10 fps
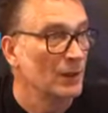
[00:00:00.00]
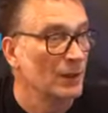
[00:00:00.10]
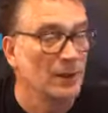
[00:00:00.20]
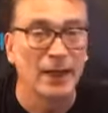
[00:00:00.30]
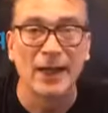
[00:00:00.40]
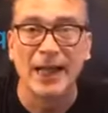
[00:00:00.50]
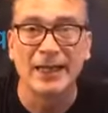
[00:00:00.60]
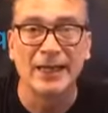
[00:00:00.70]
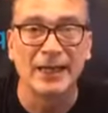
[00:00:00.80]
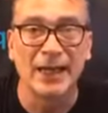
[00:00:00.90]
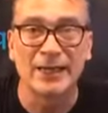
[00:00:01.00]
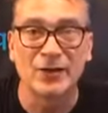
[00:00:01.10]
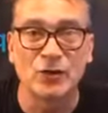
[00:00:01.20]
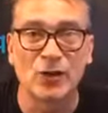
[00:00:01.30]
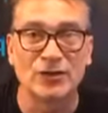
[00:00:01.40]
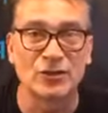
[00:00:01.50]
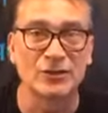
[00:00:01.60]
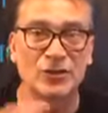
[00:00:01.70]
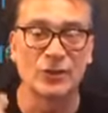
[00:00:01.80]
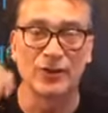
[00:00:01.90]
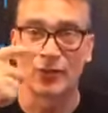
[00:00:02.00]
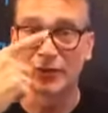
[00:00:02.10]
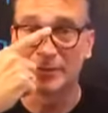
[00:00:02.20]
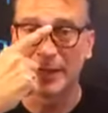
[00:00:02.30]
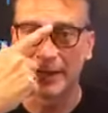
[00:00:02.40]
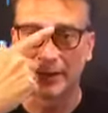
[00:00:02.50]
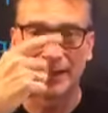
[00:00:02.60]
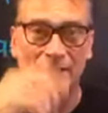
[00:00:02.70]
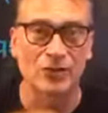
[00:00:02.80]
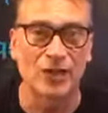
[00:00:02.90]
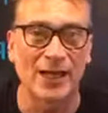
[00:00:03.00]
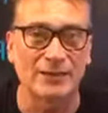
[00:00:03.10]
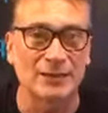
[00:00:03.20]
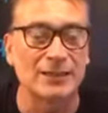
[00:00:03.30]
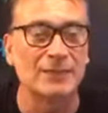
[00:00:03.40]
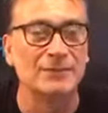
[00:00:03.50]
Yeah, any other questions? You want to throw them there into the chat?